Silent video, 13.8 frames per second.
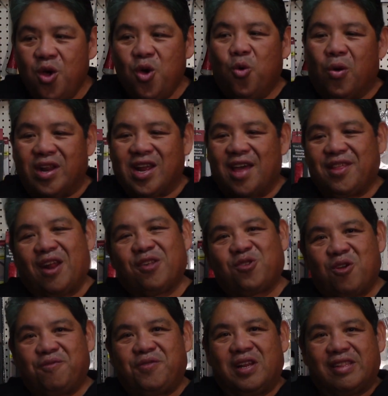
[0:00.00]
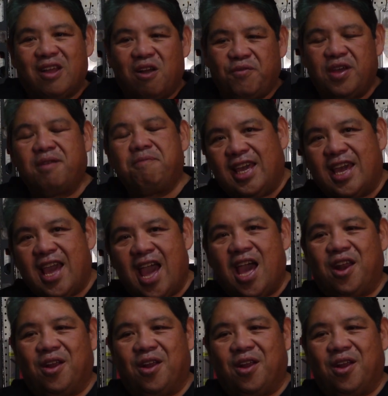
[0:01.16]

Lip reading: One guy that I saw in Philadelphia, he had